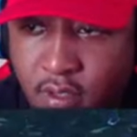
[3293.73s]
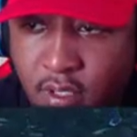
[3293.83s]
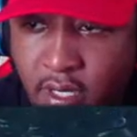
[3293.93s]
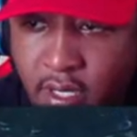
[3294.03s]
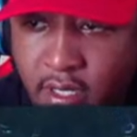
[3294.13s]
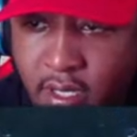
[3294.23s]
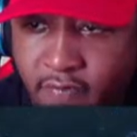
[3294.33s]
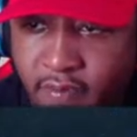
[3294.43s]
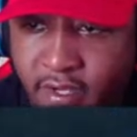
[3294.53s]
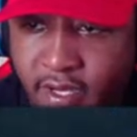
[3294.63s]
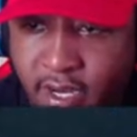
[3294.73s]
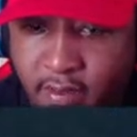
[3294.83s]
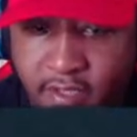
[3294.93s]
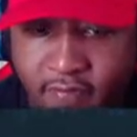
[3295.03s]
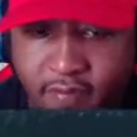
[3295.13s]
Alright, have we been? I
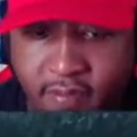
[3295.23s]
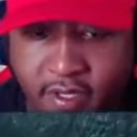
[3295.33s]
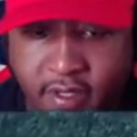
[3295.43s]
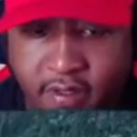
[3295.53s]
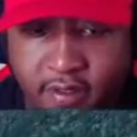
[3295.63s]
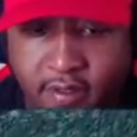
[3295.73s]
don't think we've been there.